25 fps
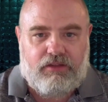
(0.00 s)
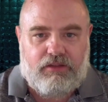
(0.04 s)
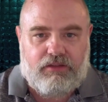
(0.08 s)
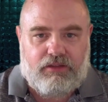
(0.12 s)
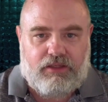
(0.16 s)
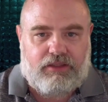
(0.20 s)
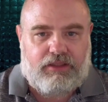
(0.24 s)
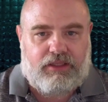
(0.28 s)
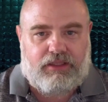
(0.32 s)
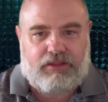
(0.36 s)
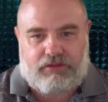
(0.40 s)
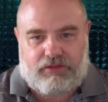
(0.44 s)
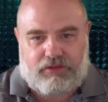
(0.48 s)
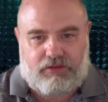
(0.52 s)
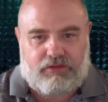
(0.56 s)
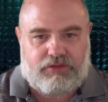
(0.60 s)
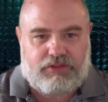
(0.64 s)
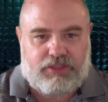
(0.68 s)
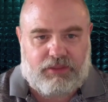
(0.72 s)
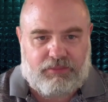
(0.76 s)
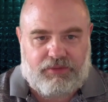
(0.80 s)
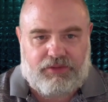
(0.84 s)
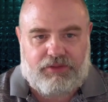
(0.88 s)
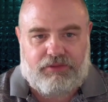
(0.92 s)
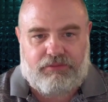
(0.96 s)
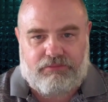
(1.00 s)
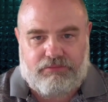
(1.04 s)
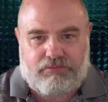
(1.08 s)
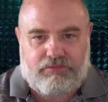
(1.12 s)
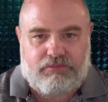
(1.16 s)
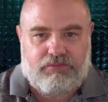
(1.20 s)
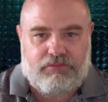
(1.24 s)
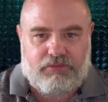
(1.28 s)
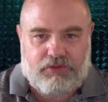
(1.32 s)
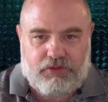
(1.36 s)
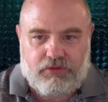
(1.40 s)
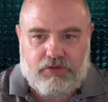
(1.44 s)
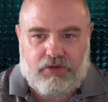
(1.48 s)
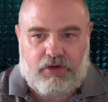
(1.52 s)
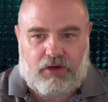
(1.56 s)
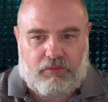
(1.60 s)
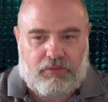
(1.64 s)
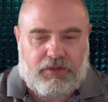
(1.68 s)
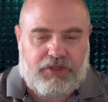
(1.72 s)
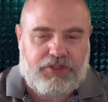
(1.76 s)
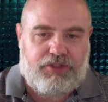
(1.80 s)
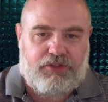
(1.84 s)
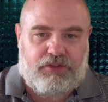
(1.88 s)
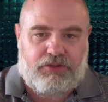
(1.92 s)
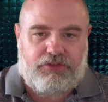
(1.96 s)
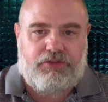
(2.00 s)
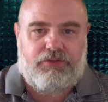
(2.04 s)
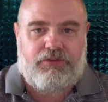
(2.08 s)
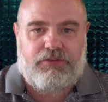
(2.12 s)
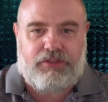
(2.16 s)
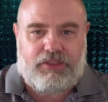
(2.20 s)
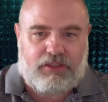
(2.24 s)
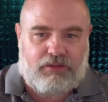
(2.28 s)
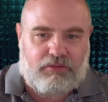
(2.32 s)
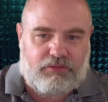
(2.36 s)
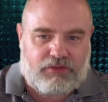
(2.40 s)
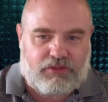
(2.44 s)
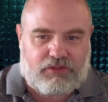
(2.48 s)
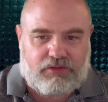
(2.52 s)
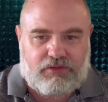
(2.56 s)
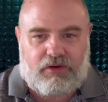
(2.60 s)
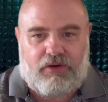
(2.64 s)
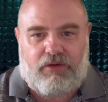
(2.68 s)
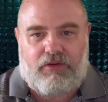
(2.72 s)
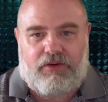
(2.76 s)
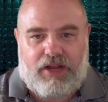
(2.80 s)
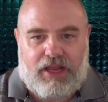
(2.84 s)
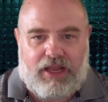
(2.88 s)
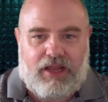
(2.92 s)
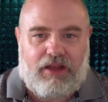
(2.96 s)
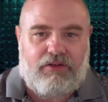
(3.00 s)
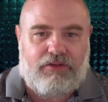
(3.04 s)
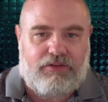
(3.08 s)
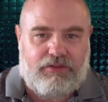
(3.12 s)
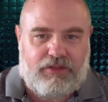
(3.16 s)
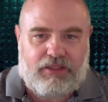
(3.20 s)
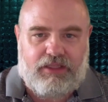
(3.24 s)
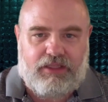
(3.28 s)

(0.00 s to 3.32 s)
and they, some of the original New Deal was thrown out, and then